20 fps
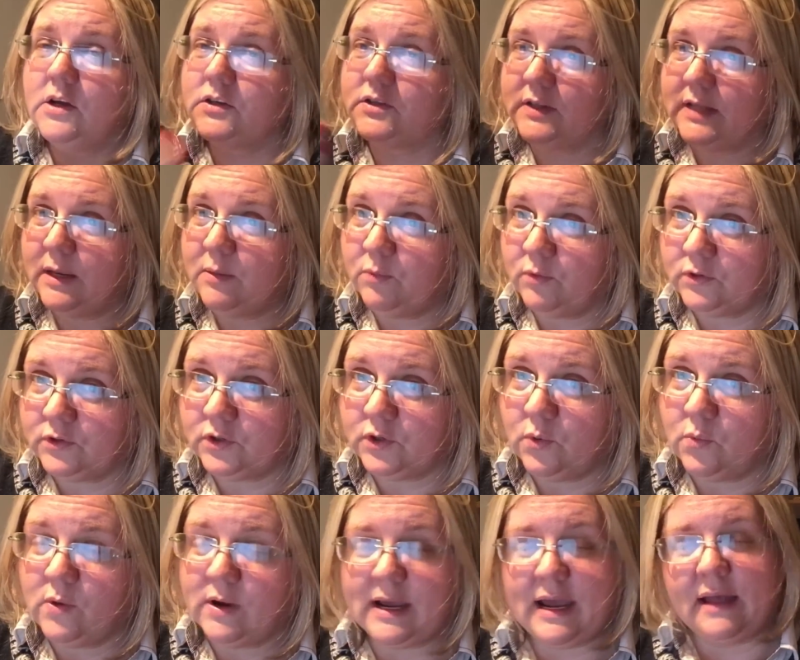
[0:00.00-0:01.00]
Do they want to
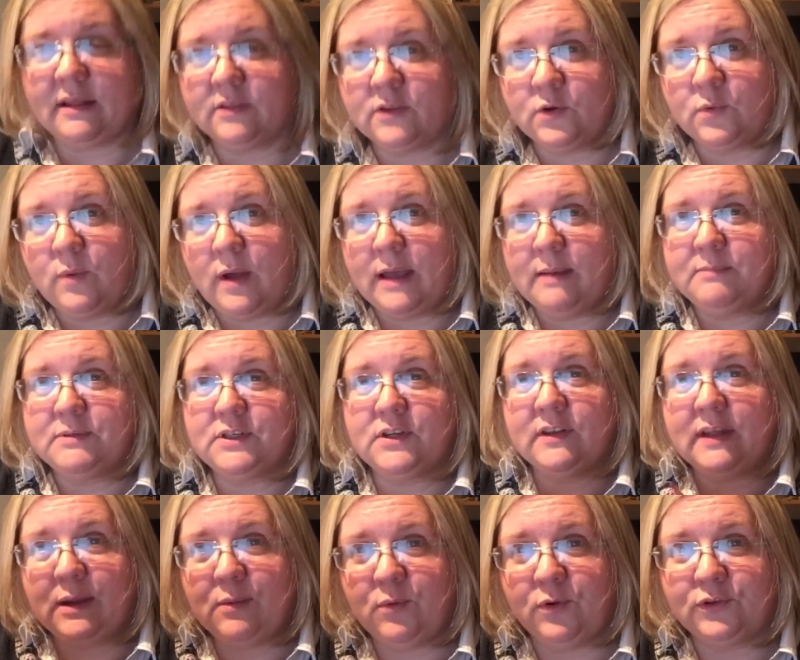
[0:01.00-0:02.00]
go and get their wipes?
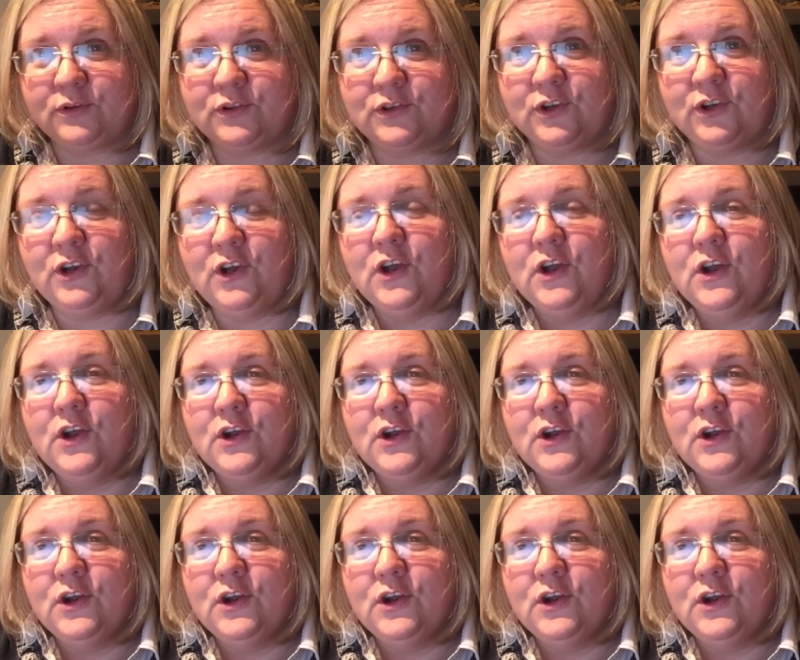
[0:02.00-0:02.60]
Do they want to,